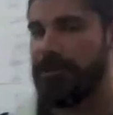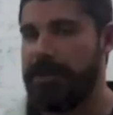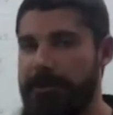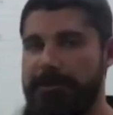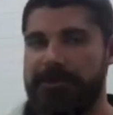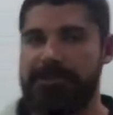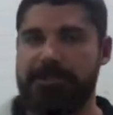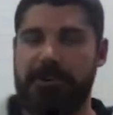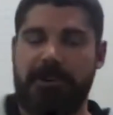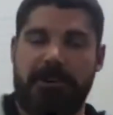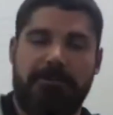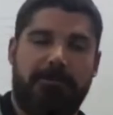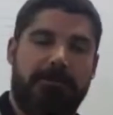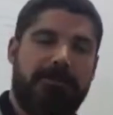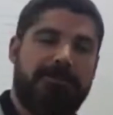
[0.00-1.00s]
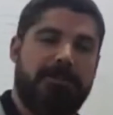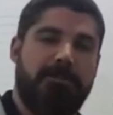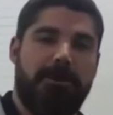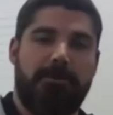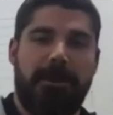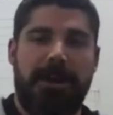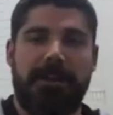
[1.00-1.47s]
Today I'm going to start off with some
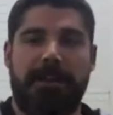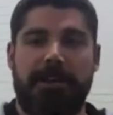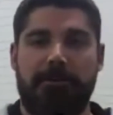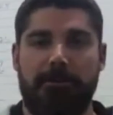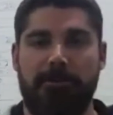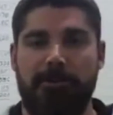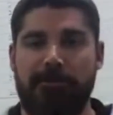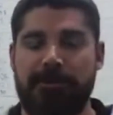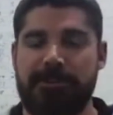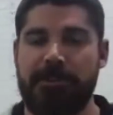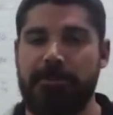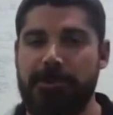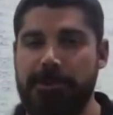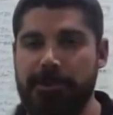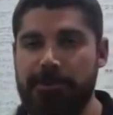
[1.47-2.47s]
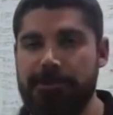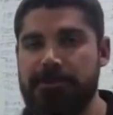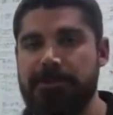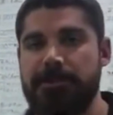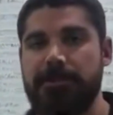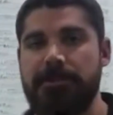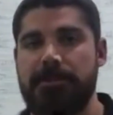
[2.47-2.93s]
of the bilateral movements that we
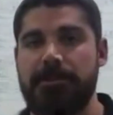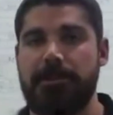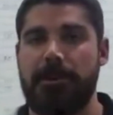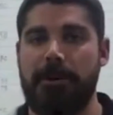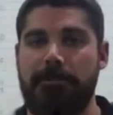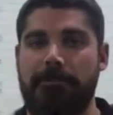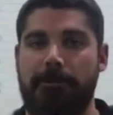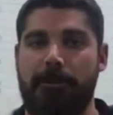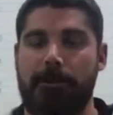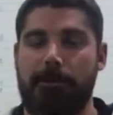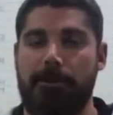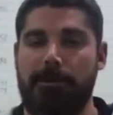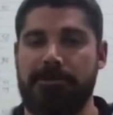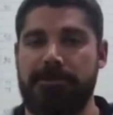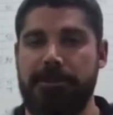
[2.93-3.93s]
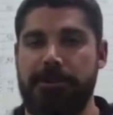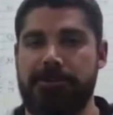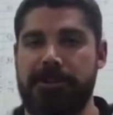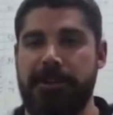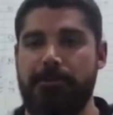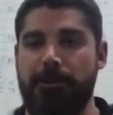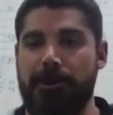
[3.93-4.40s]
use for our posterior
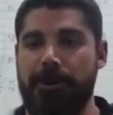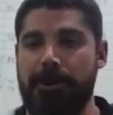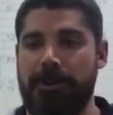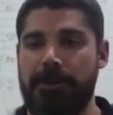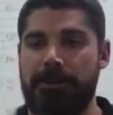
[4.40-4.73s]
chain work.